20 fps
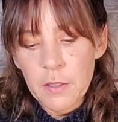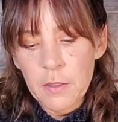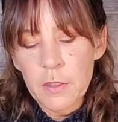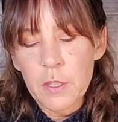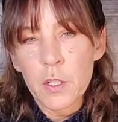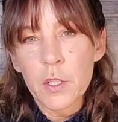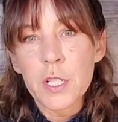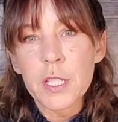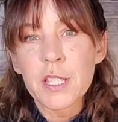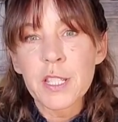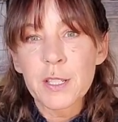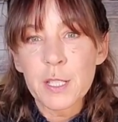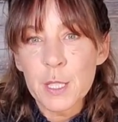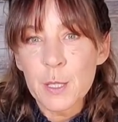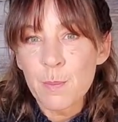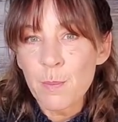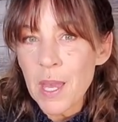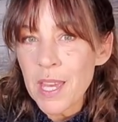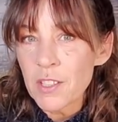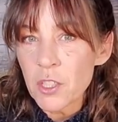there is
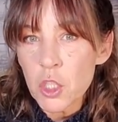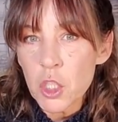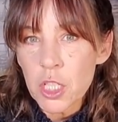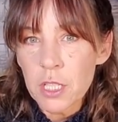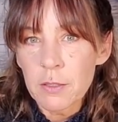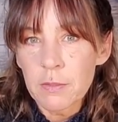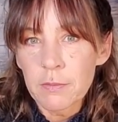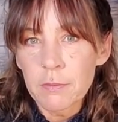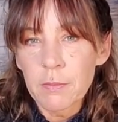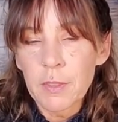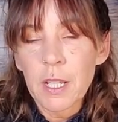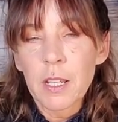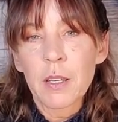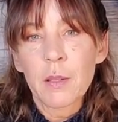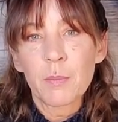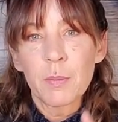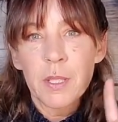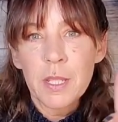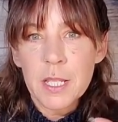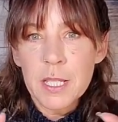expansion,
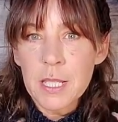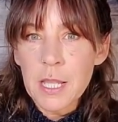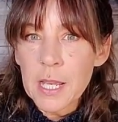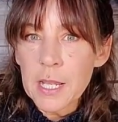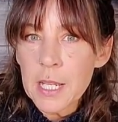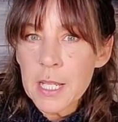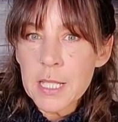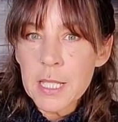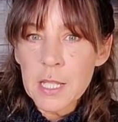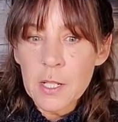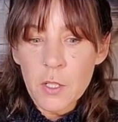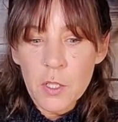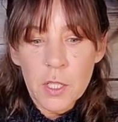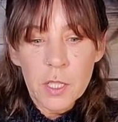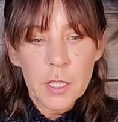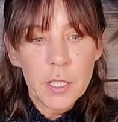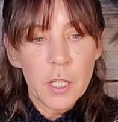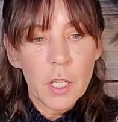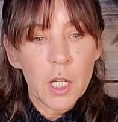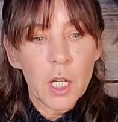because like I said
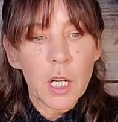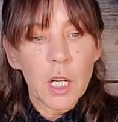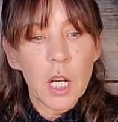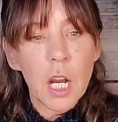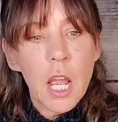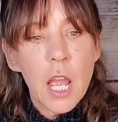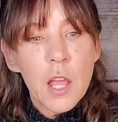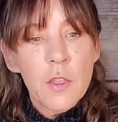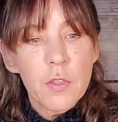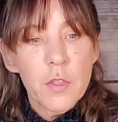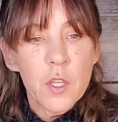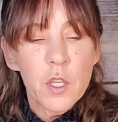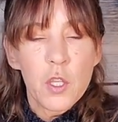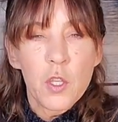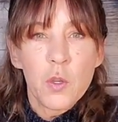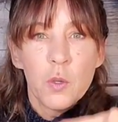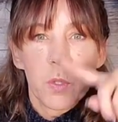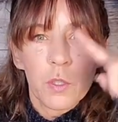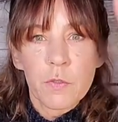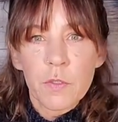earlier, the
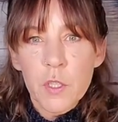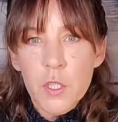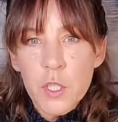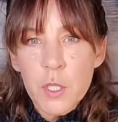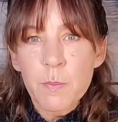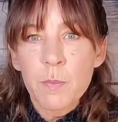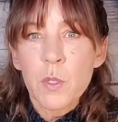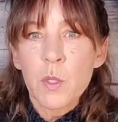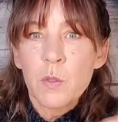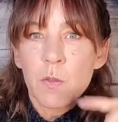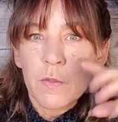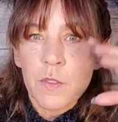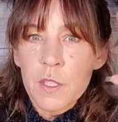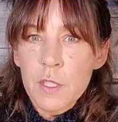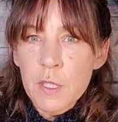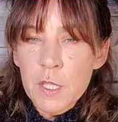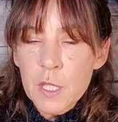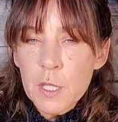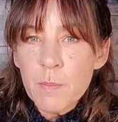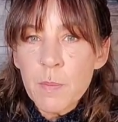universe moves
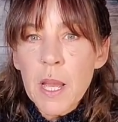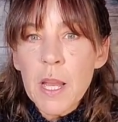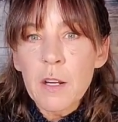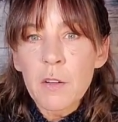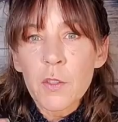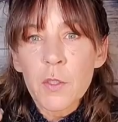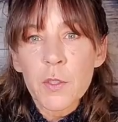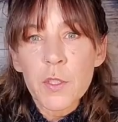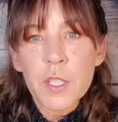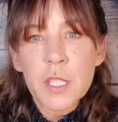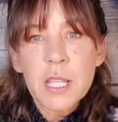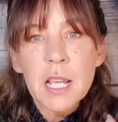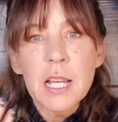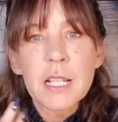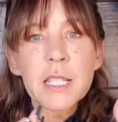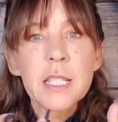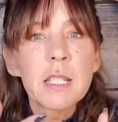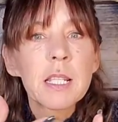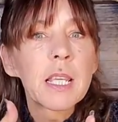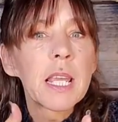in spirals.
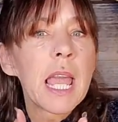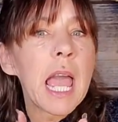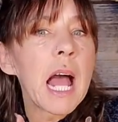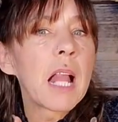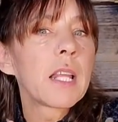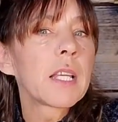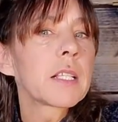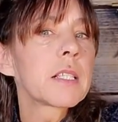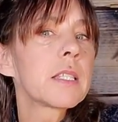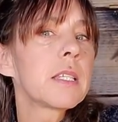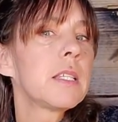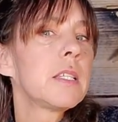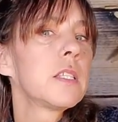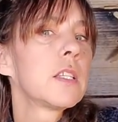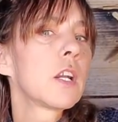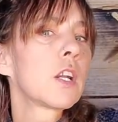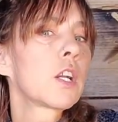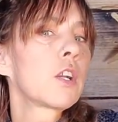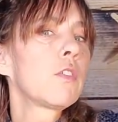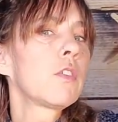That's galaxies
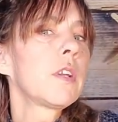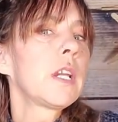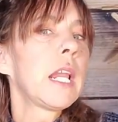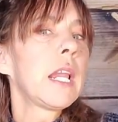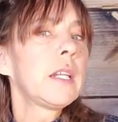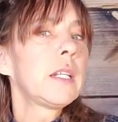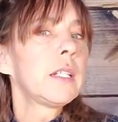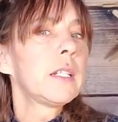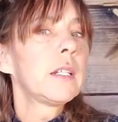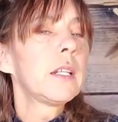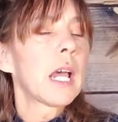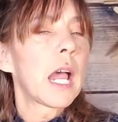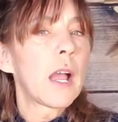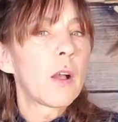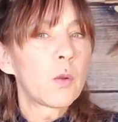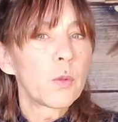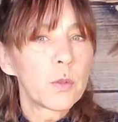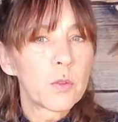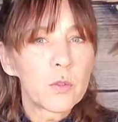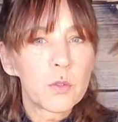are created
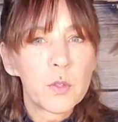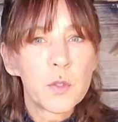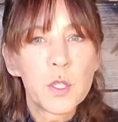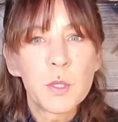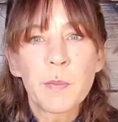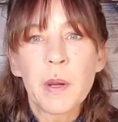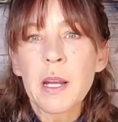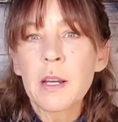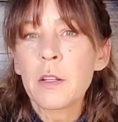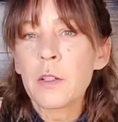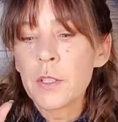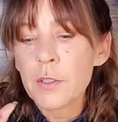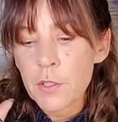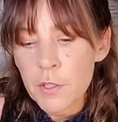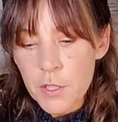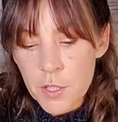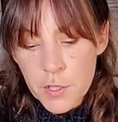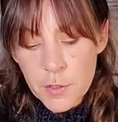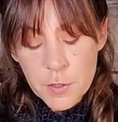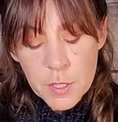out through
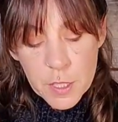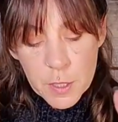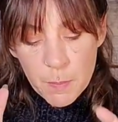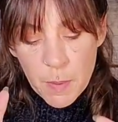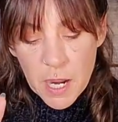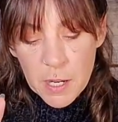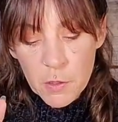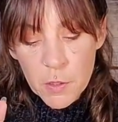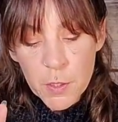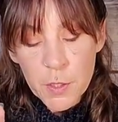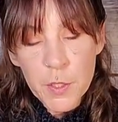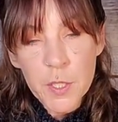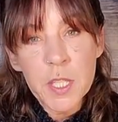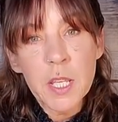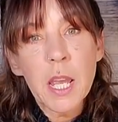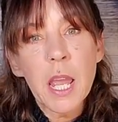spirals,